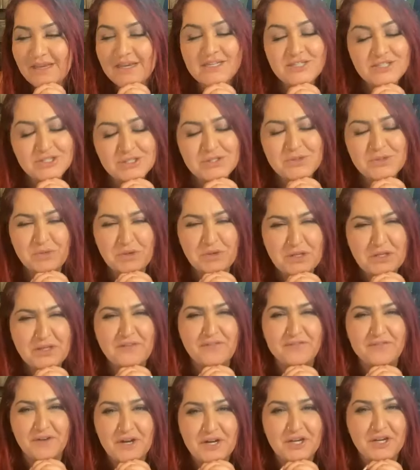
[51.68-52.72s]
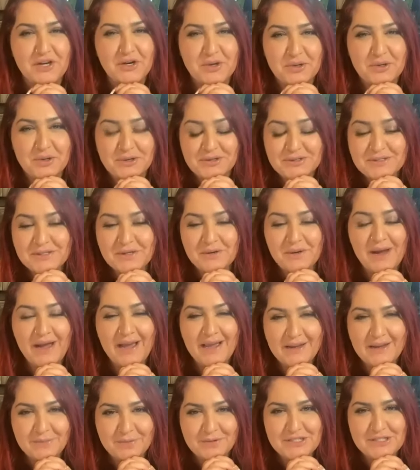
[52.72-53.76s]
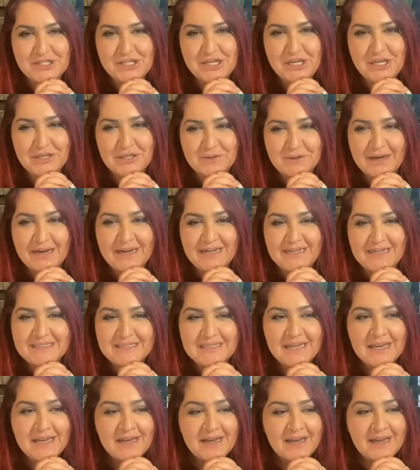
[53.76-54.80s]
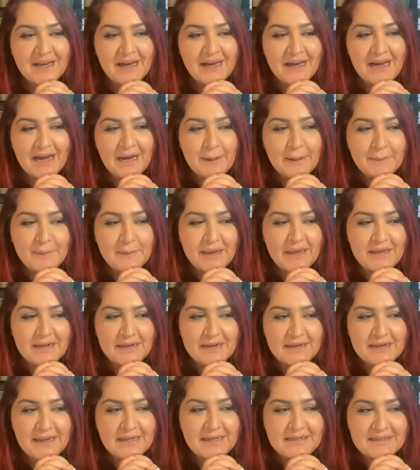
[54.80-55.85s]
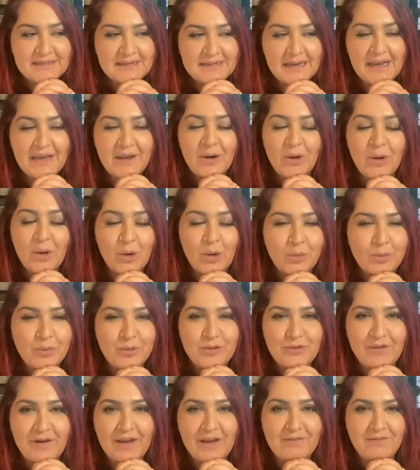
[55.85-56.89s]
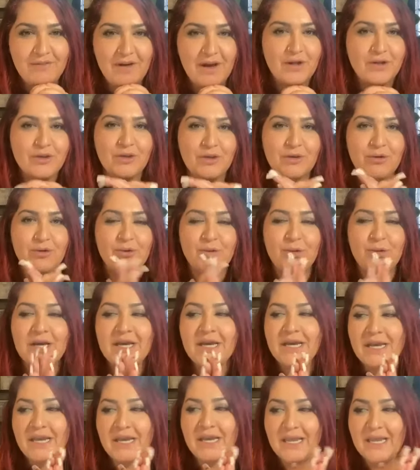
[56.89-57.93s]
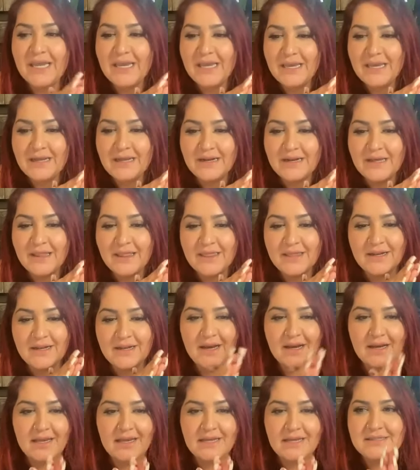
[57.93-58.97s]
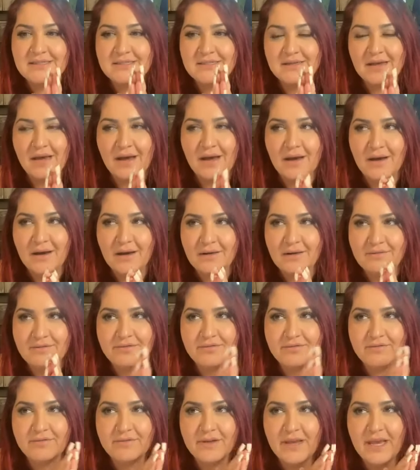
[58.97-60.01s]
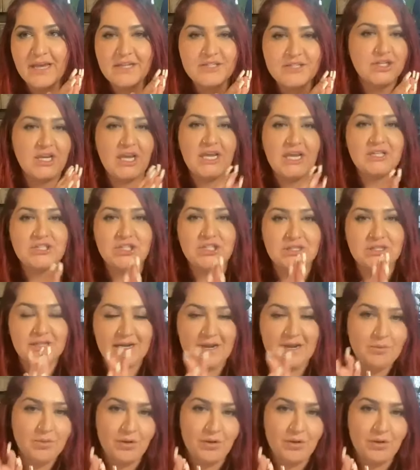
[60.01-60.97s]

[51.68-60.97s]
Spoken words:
It's just really fucking cool. So I appreciate you guys. And I hope you find value in the nuggets of education that I